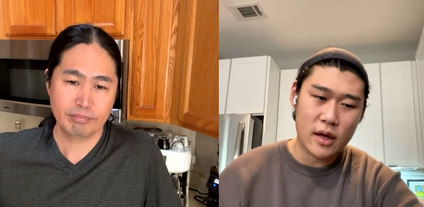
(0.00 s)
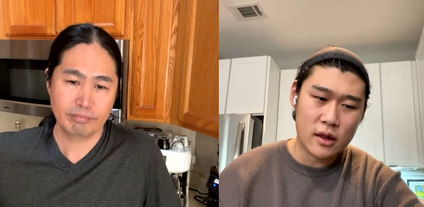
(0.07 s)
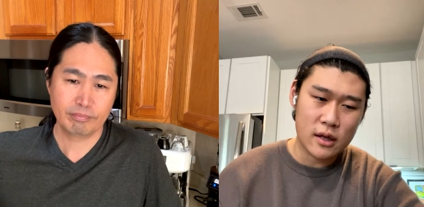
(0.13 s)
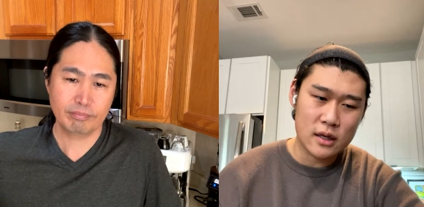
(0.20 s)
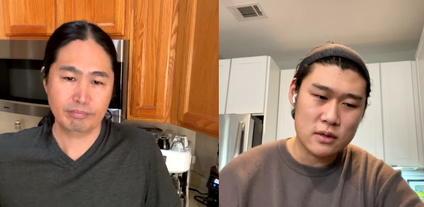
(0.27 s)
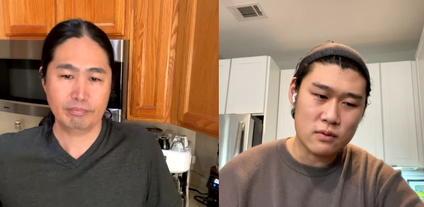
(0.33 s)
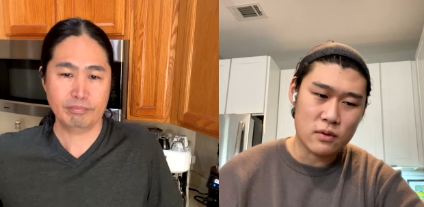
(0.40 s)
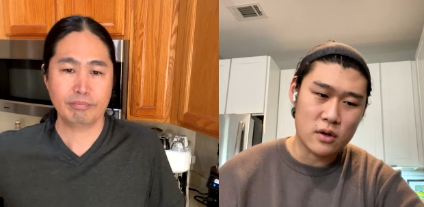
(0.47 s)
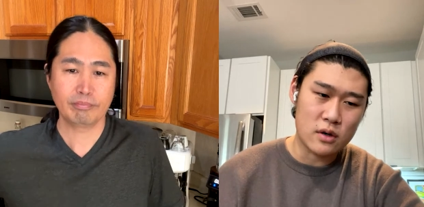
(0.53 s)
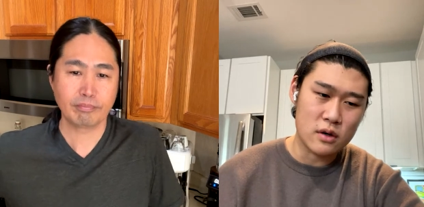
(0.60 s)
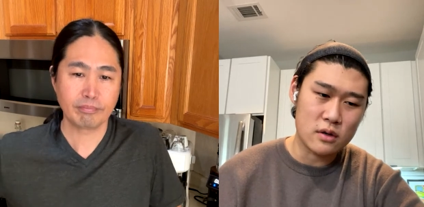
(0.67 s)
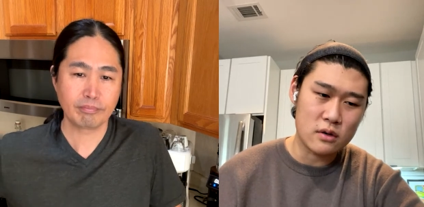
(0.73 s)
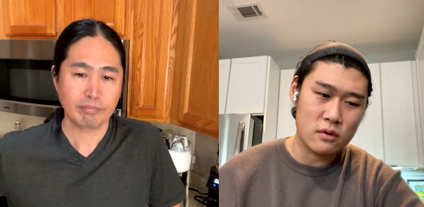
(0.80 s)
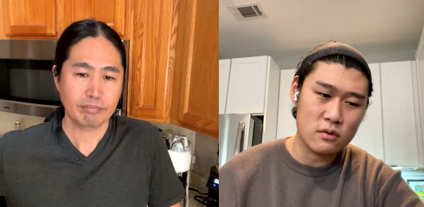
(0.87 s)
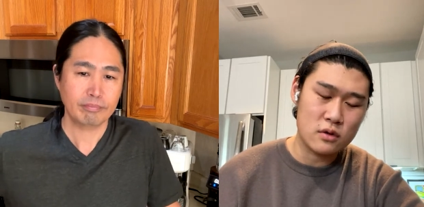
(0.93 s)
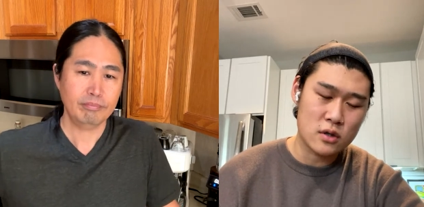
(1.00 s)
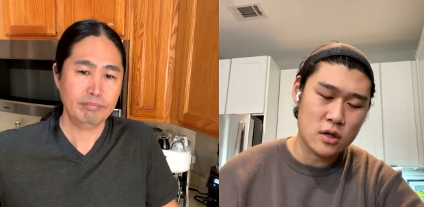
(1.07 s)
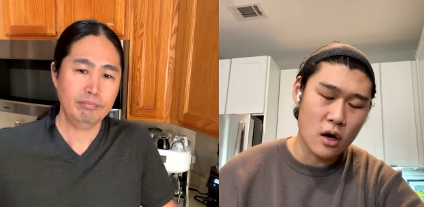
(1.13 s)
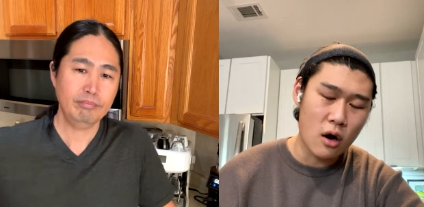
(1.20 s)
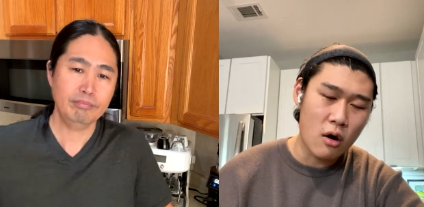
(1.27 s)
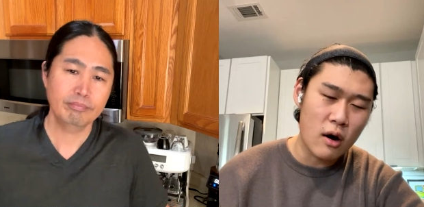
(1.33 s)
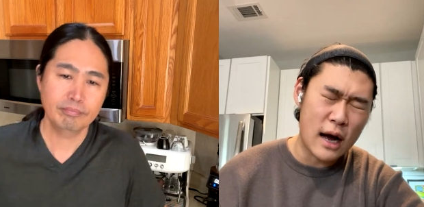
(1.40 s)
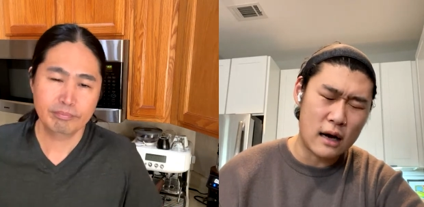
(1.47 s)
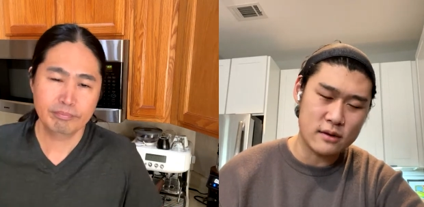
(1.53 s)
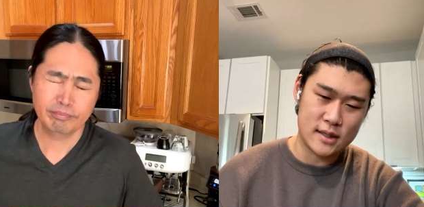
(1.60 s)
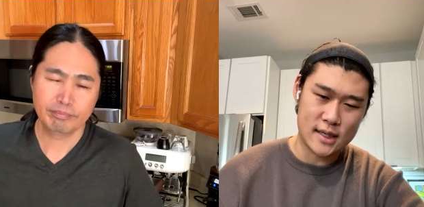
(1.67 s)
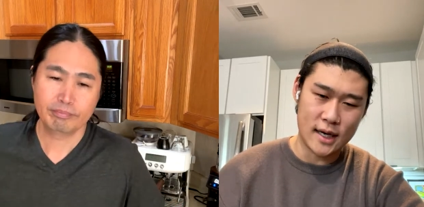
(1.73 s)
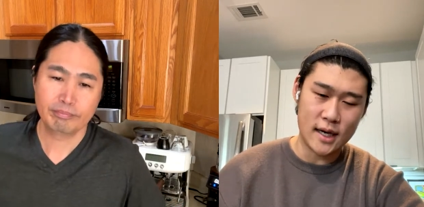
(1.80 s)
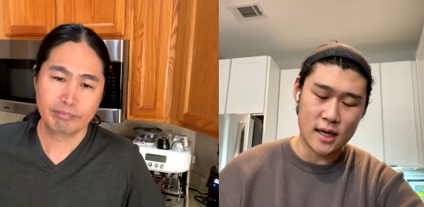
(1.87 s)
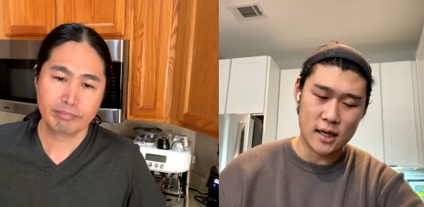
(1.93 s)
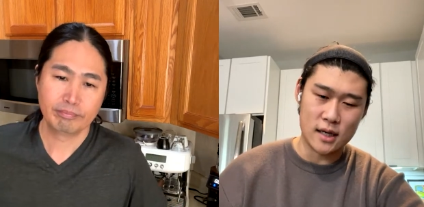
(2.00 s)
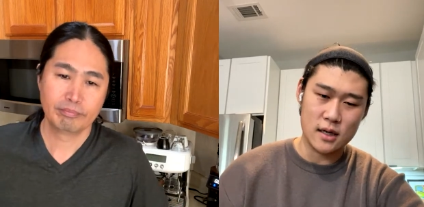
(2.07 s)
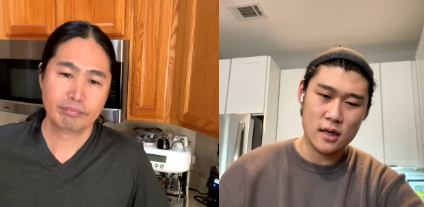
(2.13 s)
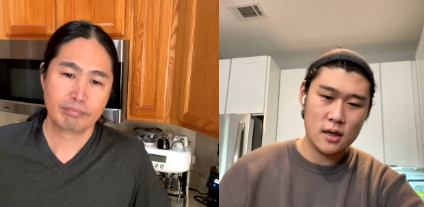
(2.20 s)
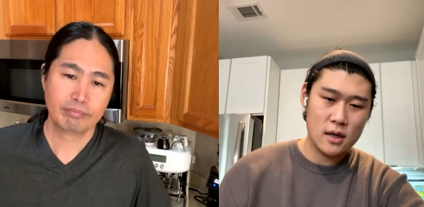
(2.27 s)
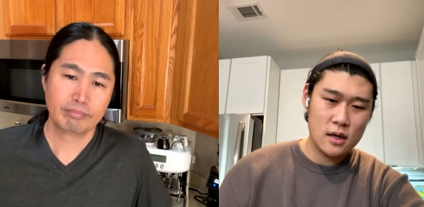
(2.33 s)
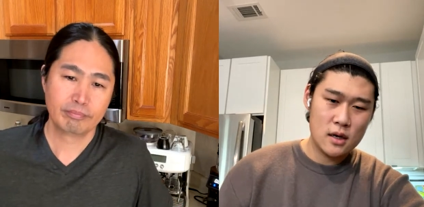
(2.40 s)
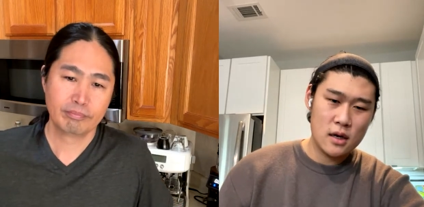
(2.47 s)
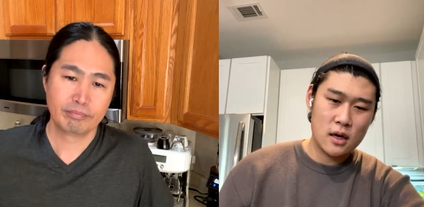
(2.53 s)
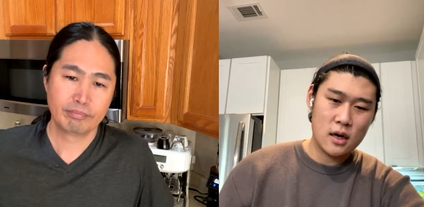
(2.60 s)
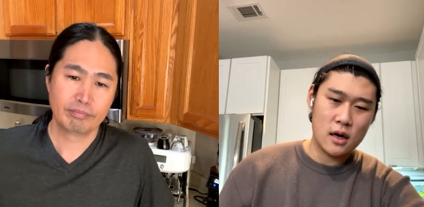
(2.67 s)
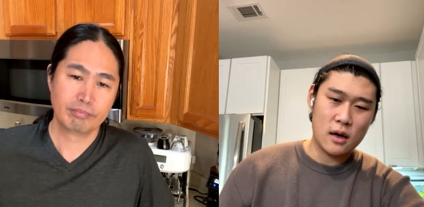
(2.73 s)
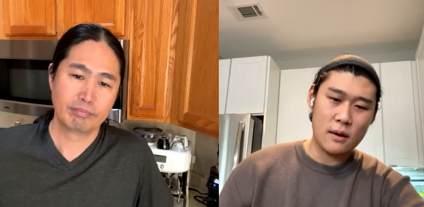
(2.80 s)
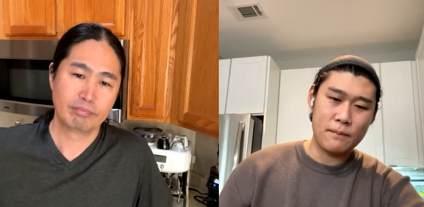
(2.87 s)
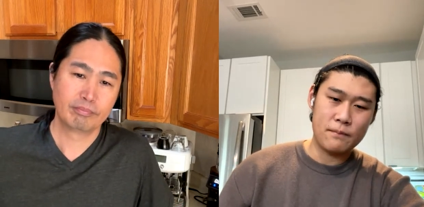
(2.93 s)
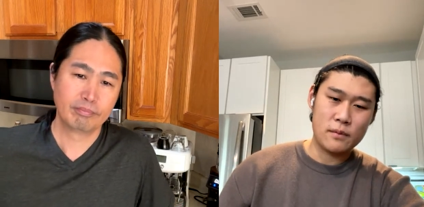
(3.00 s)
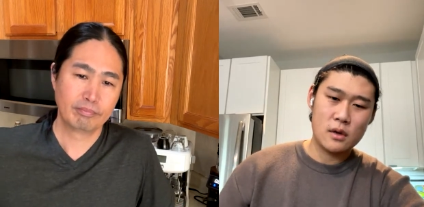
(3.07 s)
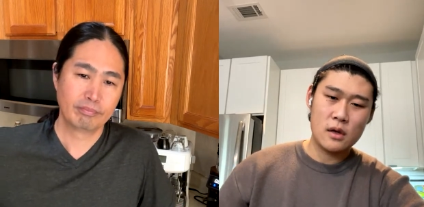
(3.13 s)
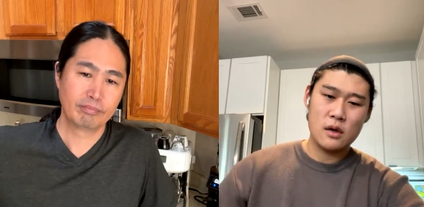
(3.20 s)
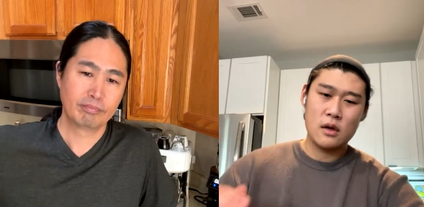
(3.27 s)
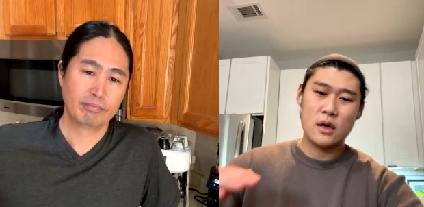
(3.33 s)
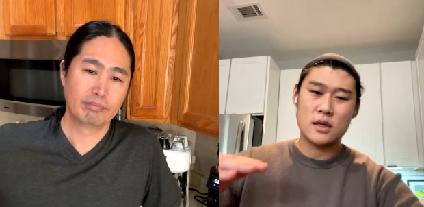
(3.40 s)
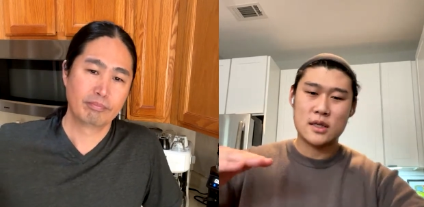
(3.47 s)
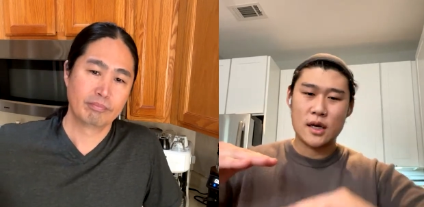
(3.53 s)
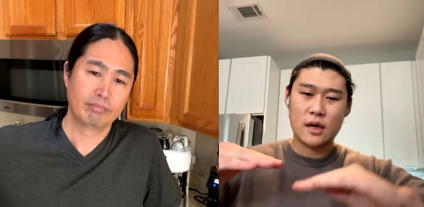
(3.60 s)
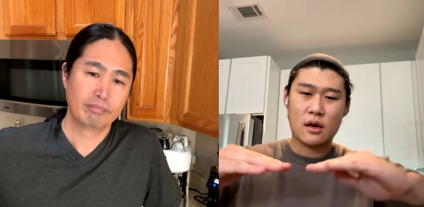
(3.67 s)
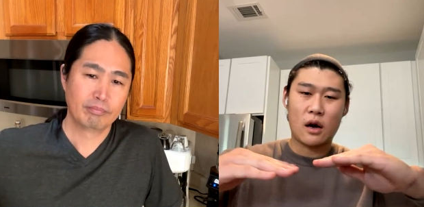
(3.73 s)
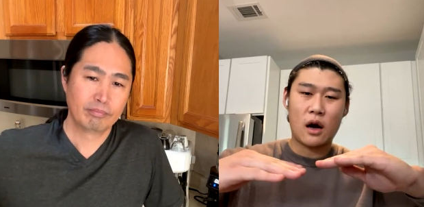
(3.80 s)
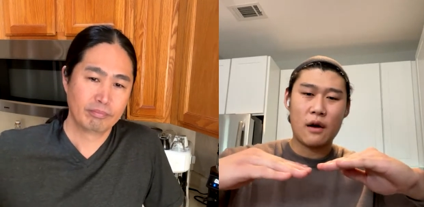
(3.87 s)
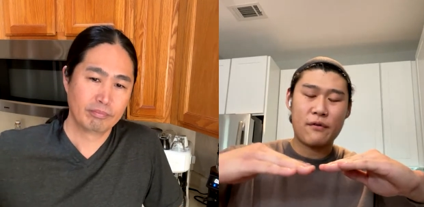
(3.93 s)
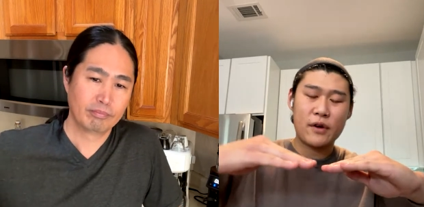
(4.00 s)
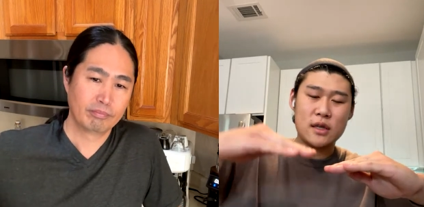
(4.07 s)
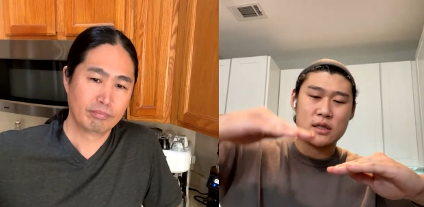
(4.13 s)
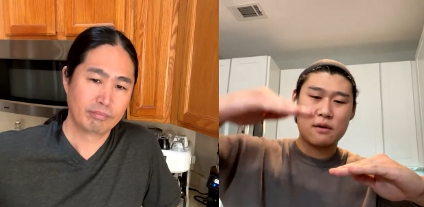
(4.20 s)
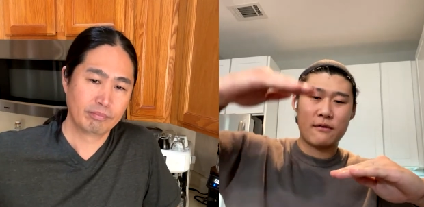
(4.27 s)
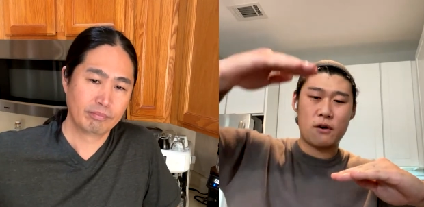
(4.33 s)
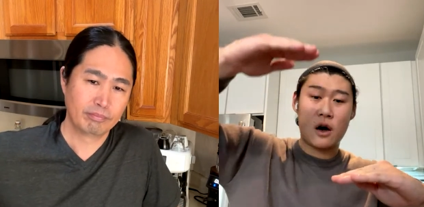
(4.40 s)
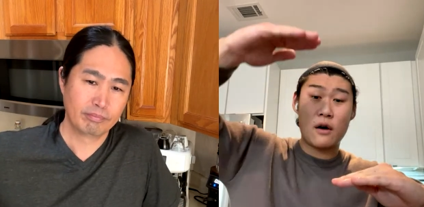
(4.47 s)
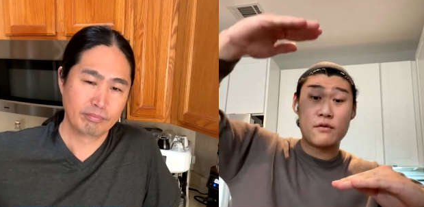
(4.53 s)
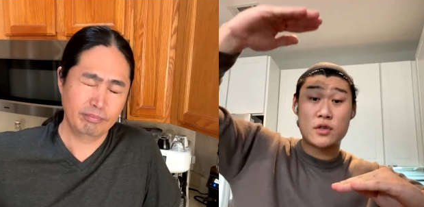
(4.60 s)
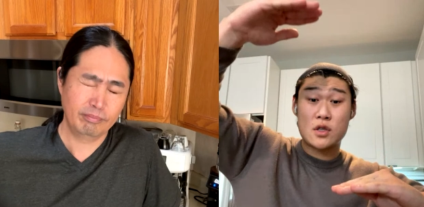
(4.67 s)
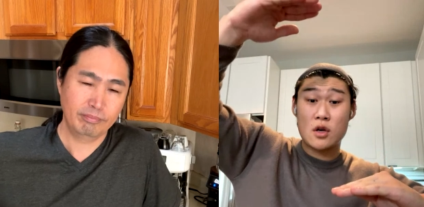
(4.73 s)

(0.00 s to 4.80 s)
Speaker 1: methods were so outdated um, it's like coffee's evolved